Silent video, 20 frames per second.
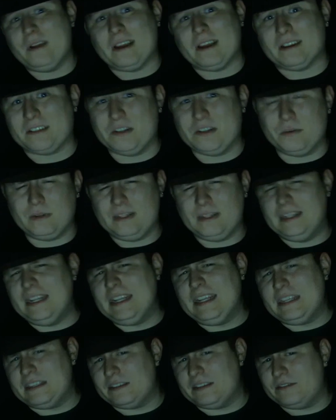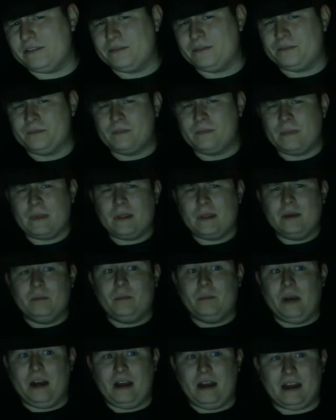at you and leave.
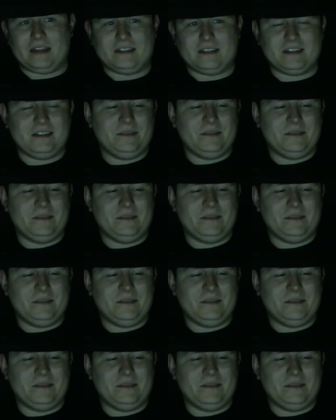But,